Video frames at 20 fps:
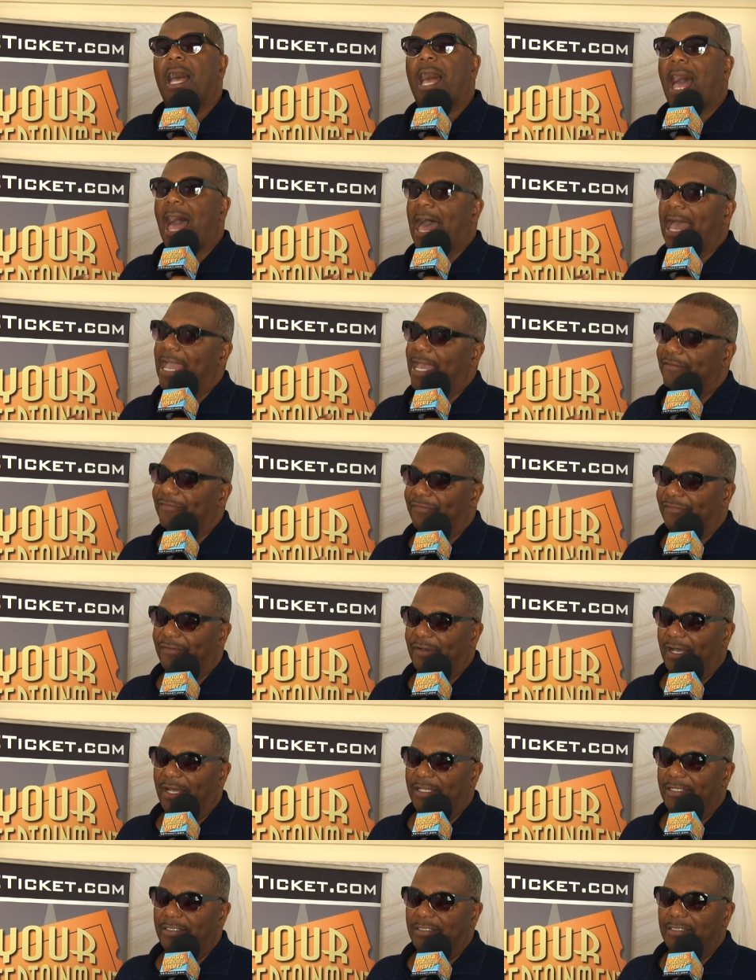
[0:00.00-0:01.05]
I had
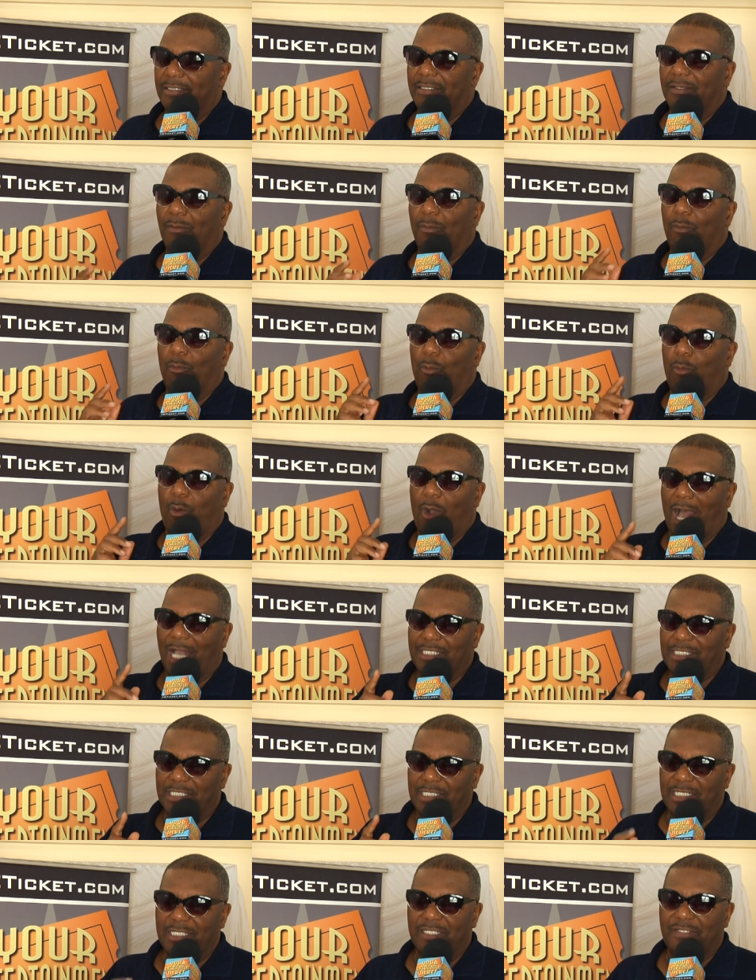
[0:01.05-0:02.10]
fun
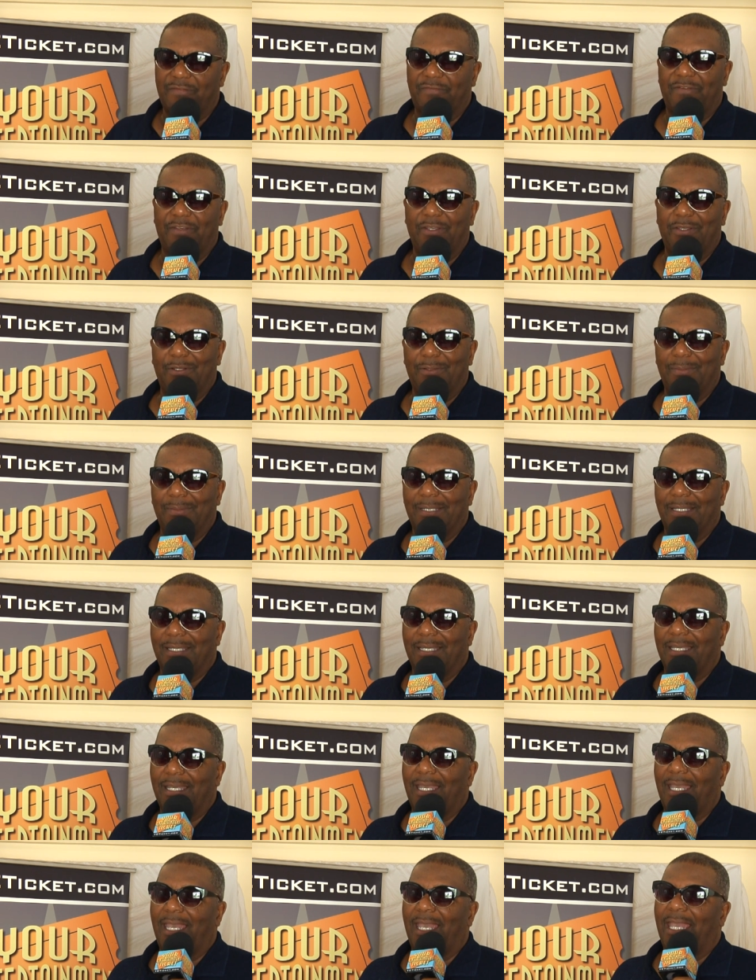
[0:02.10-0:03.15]
watching this film,
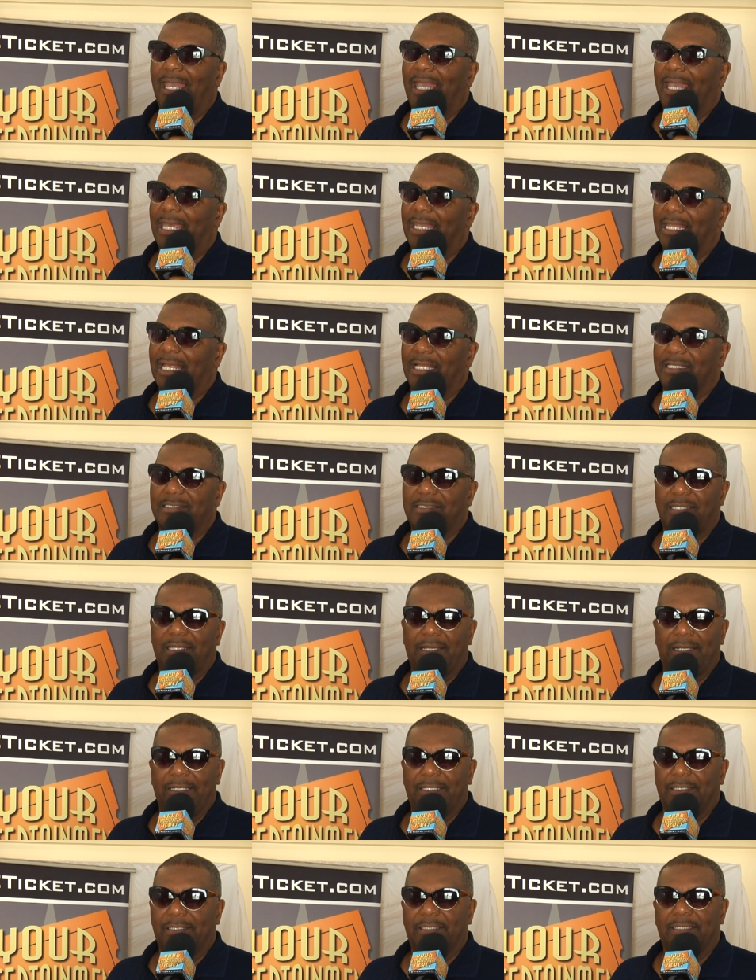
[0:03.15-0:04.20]
and I
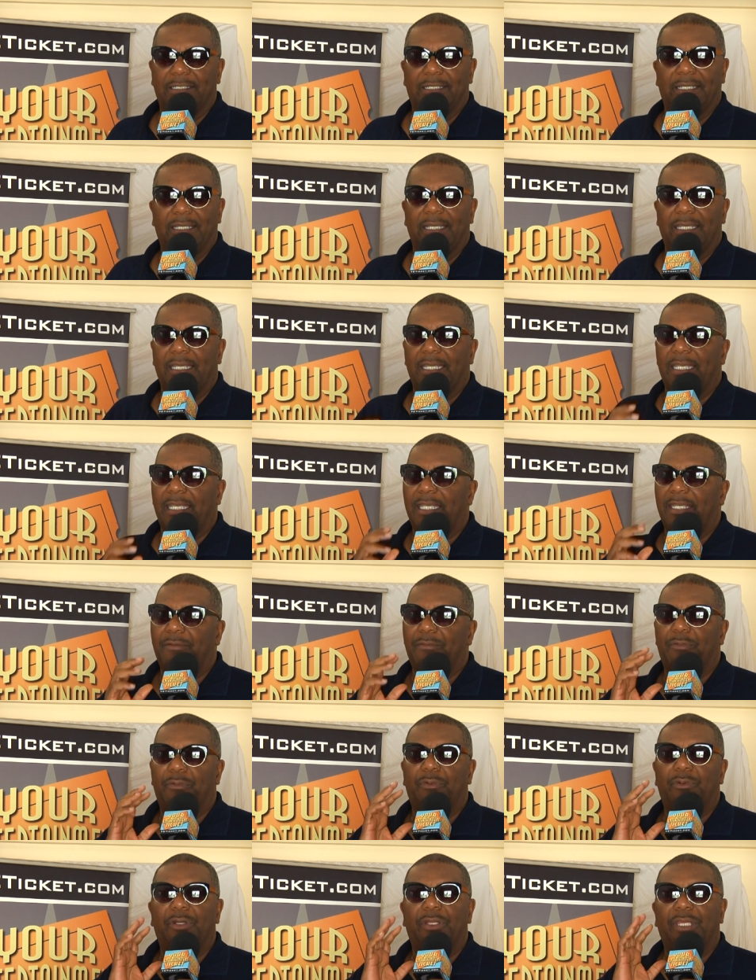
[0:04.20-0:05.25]
tell you, it
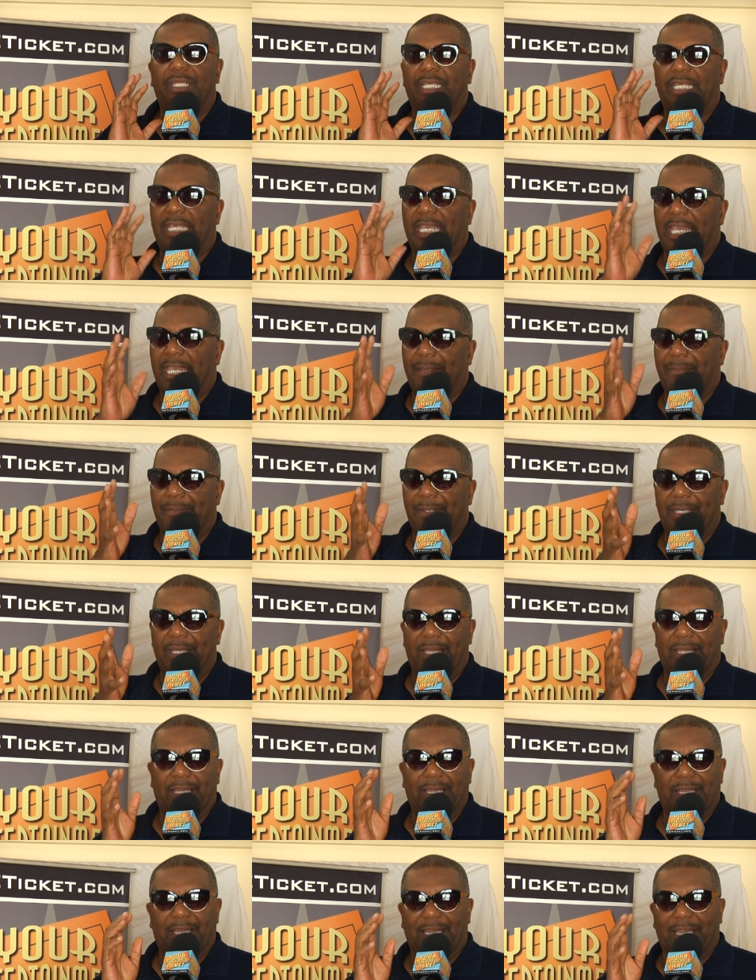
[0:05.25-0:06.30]
really gave me a
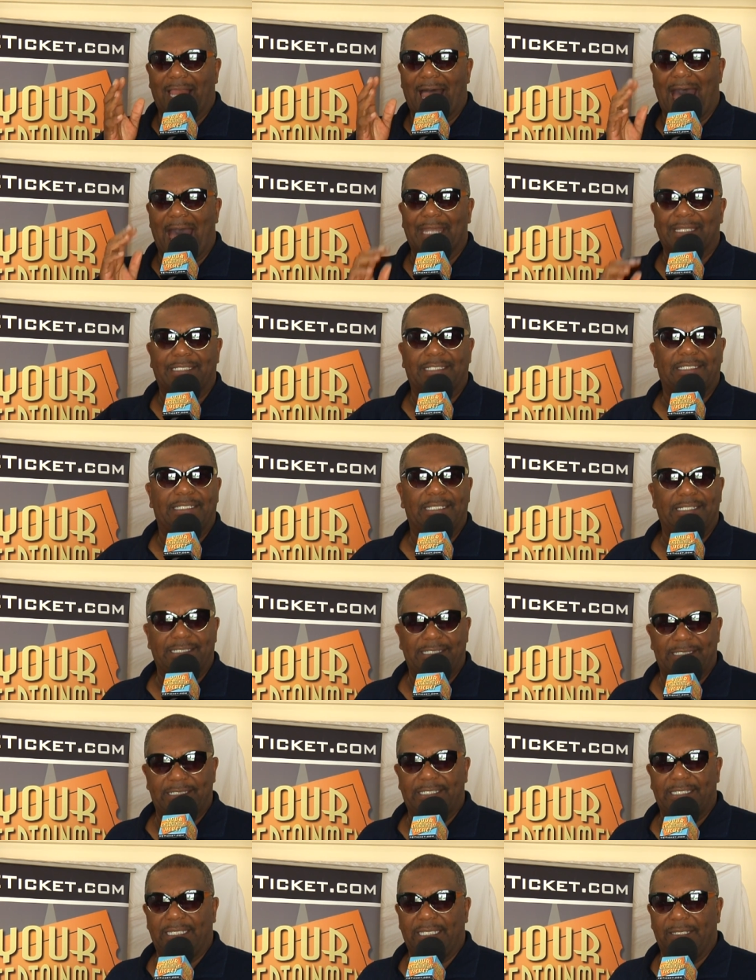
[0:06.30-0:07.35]
lot to
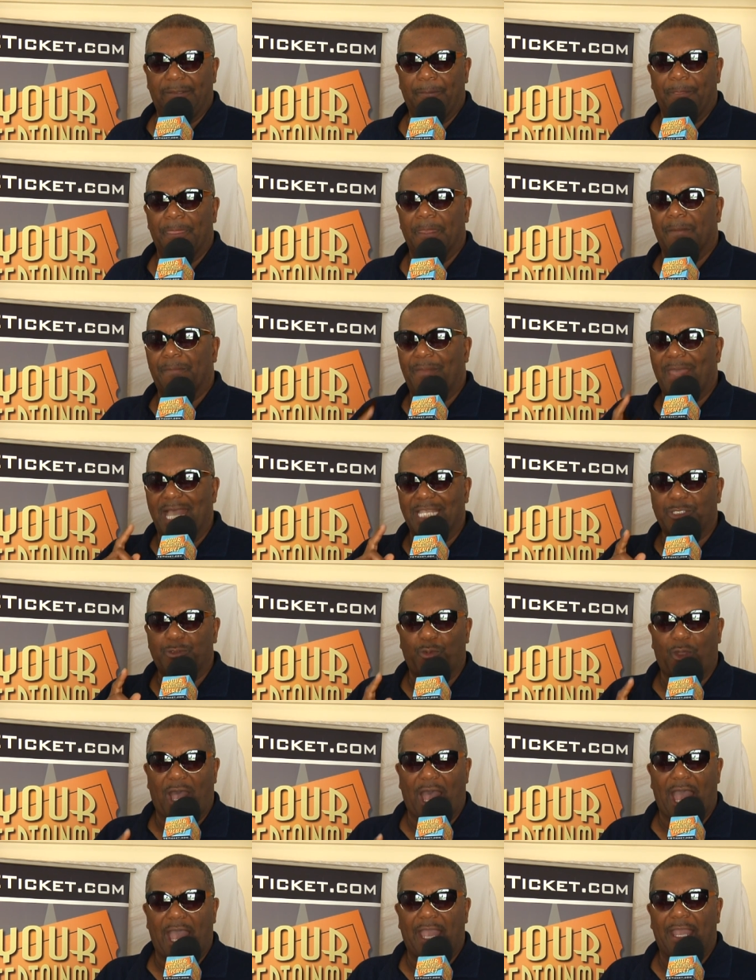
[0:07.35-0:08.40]
see. That's
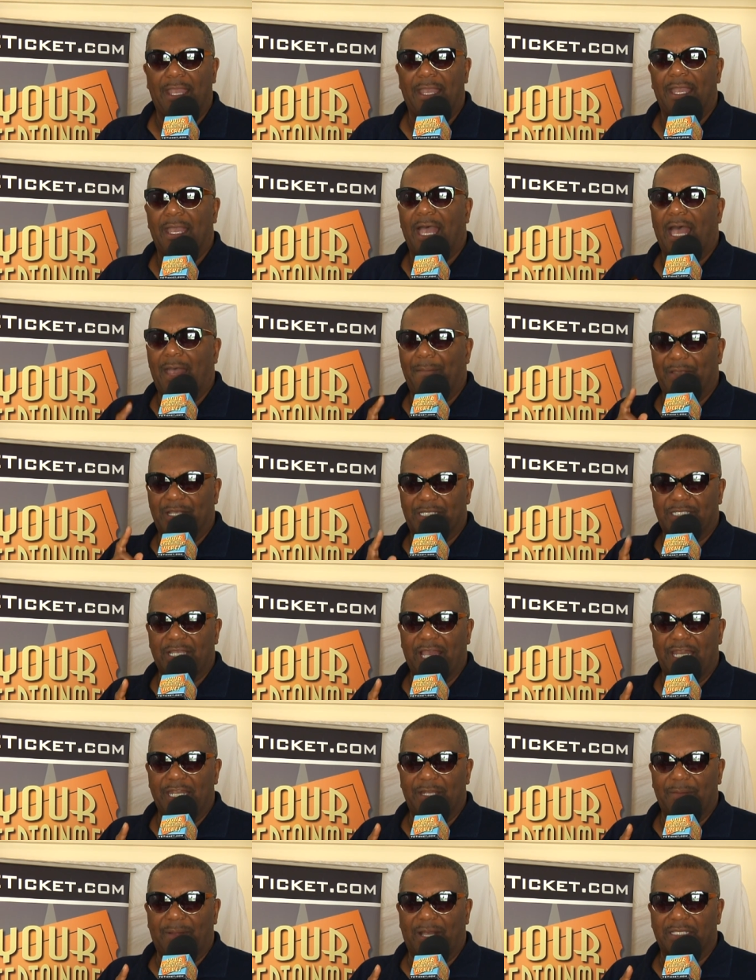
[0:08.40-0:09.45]
why I'm
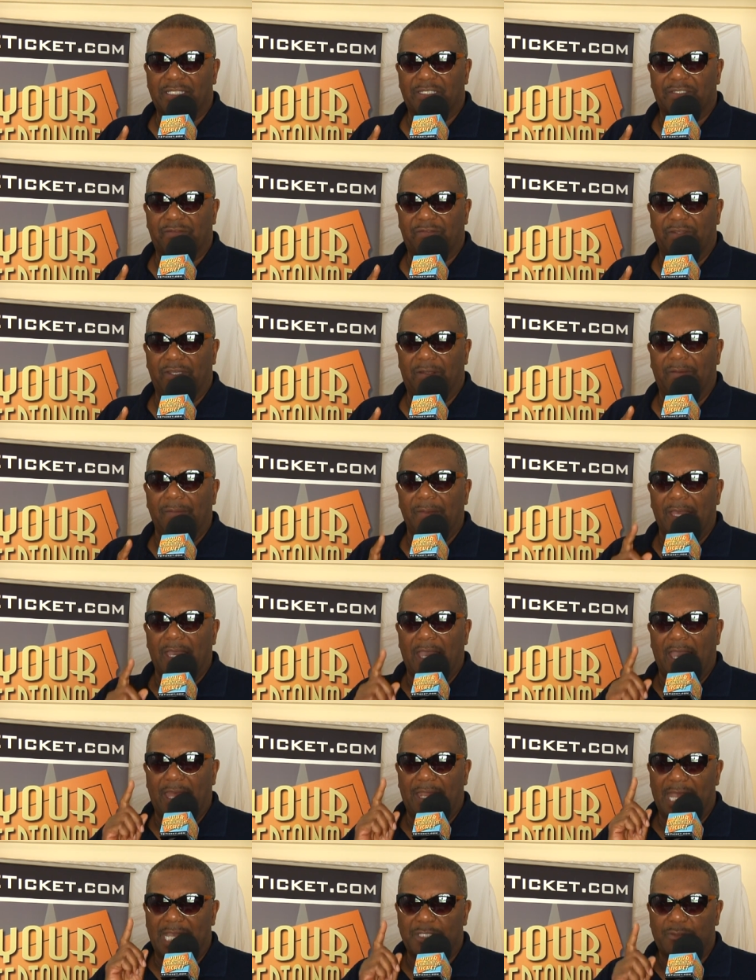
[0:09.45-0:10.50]
excited about this film,
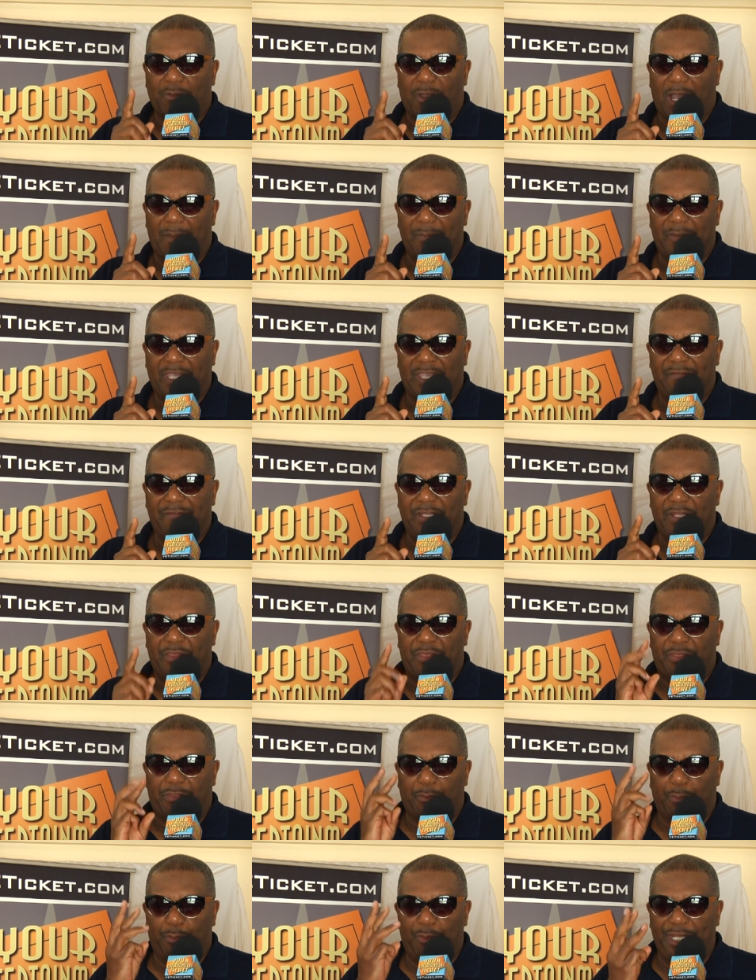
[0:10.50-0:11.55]
and that's why I'm giving it
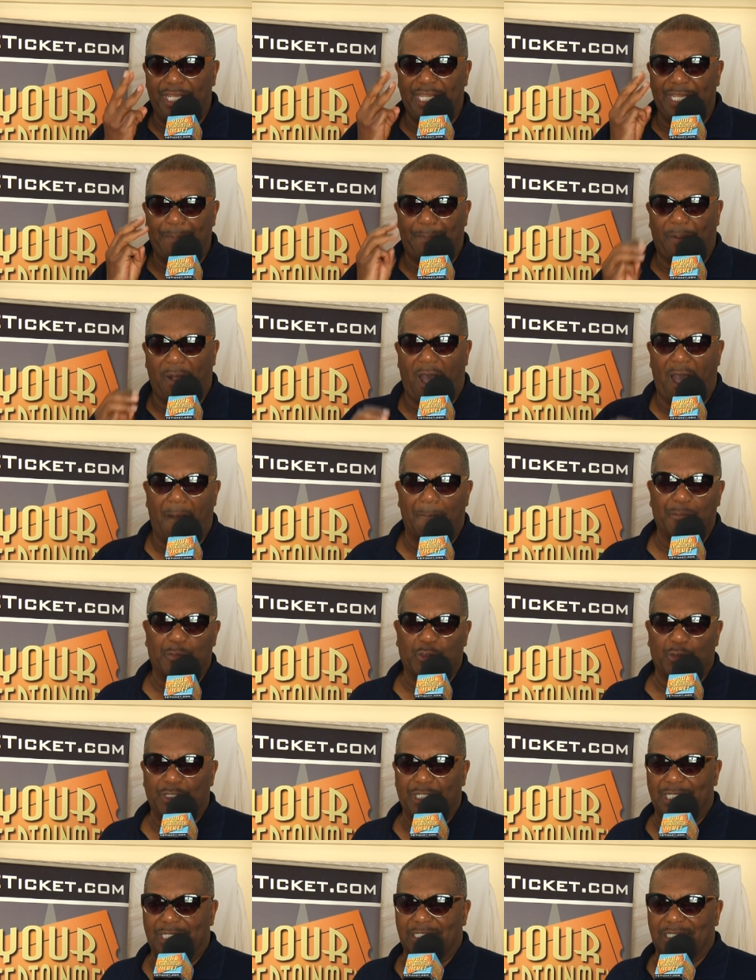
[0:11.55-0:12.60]
3 palm
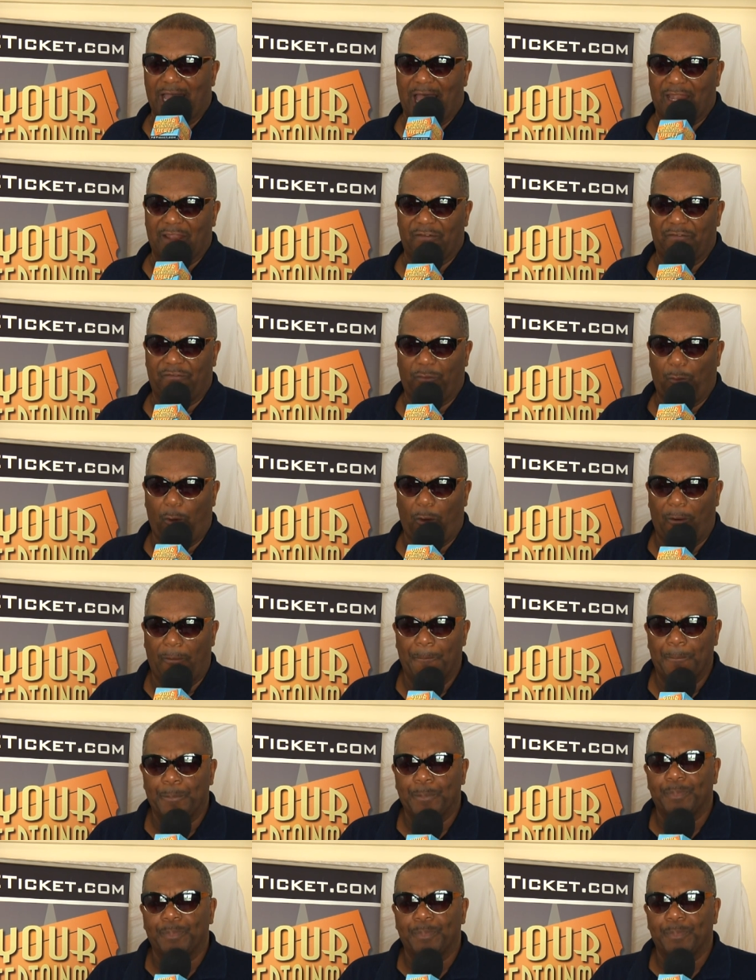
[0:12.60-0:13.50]
trees out of 4.